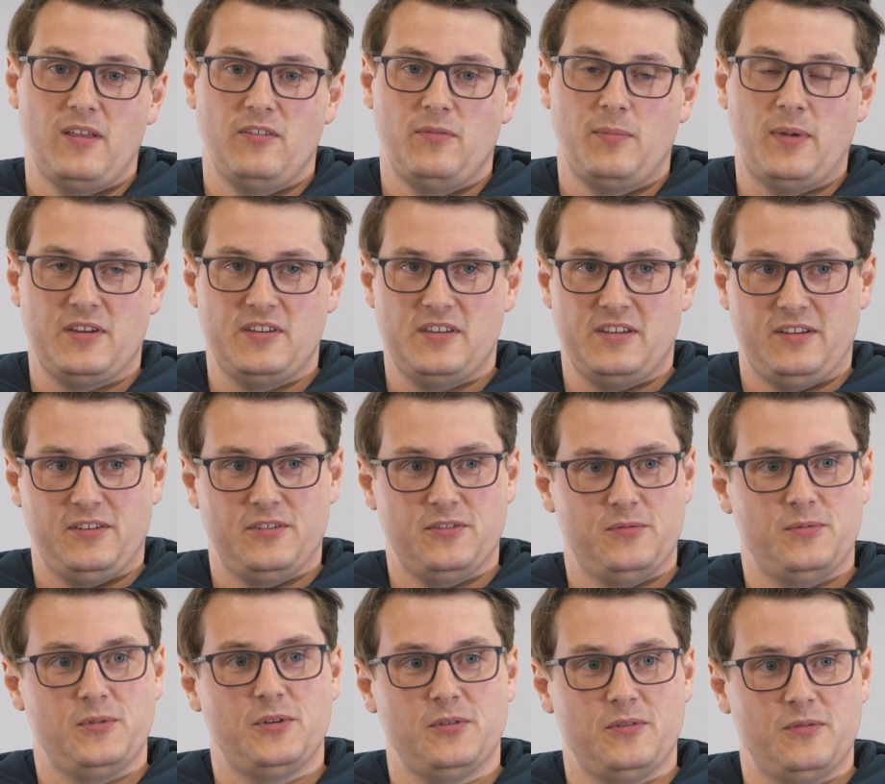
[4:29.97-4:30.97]
especially
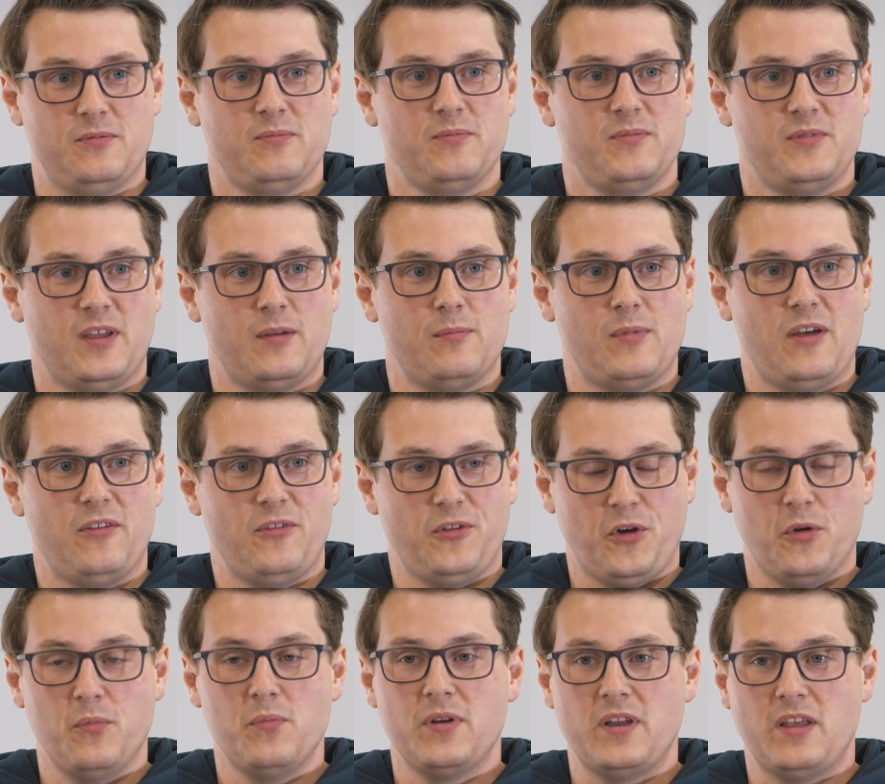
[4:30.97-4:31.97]
because we couldn't celebrate as a
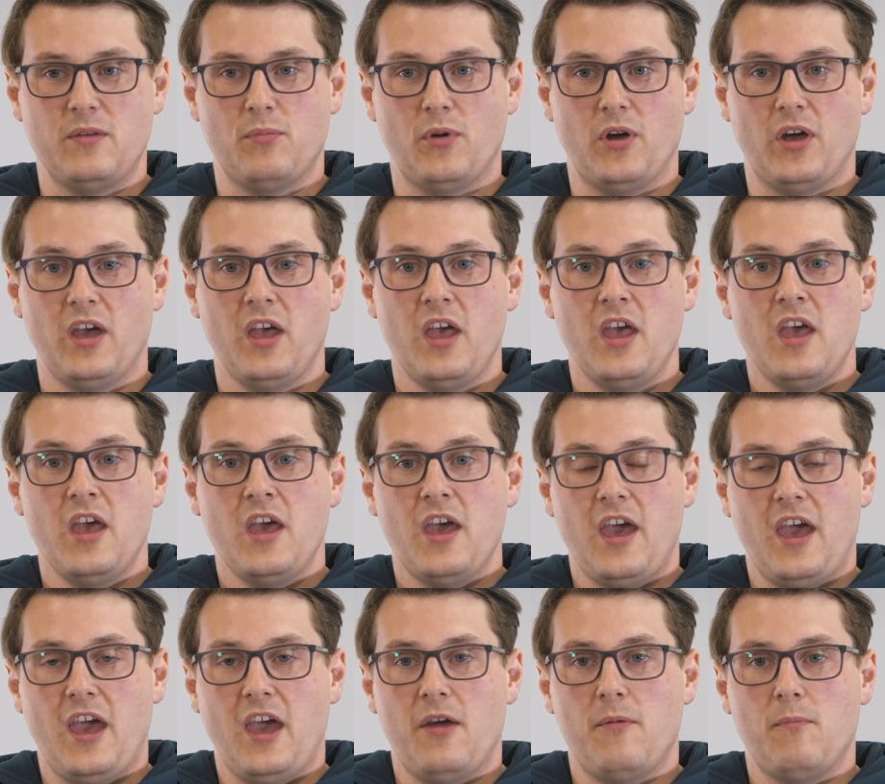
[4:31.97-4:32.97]
company, but
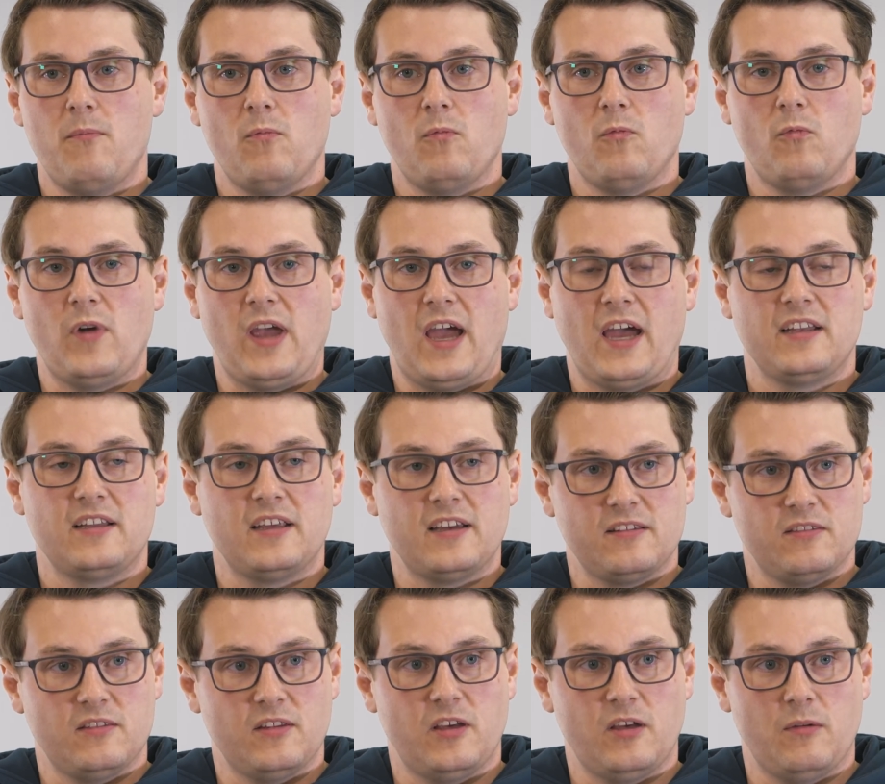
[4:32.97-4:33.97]
we had
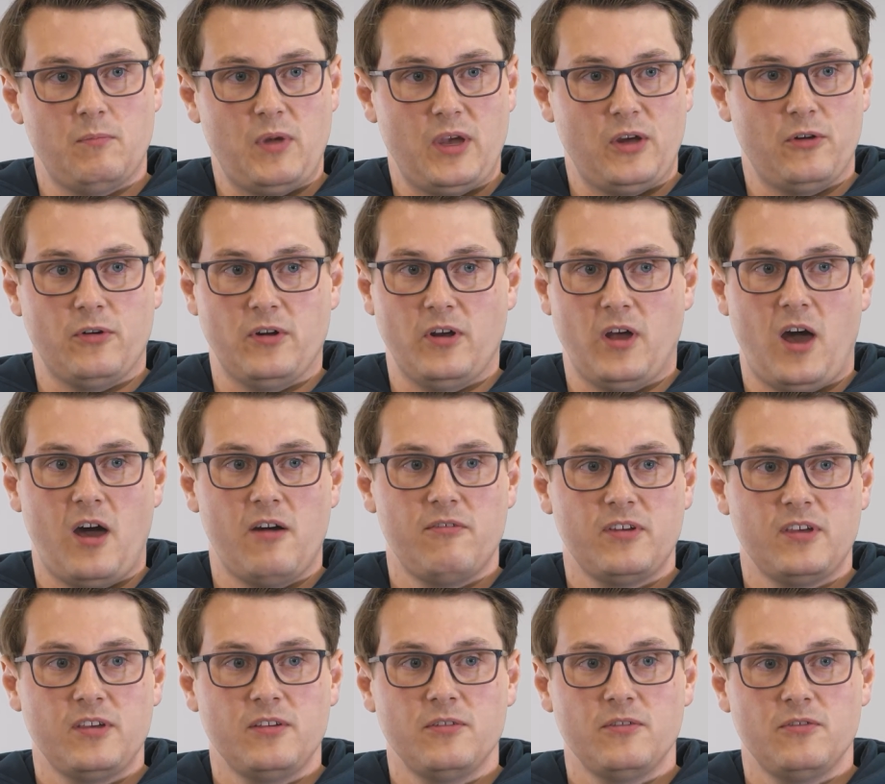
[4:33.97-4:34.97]
like the Bitcoin
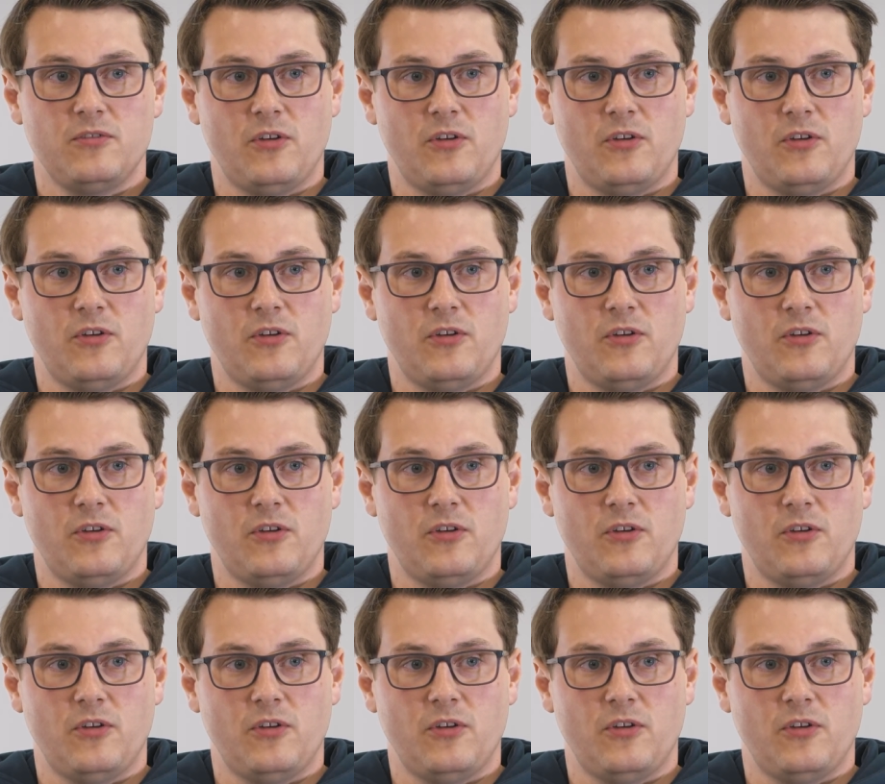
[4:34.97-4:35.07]
halving,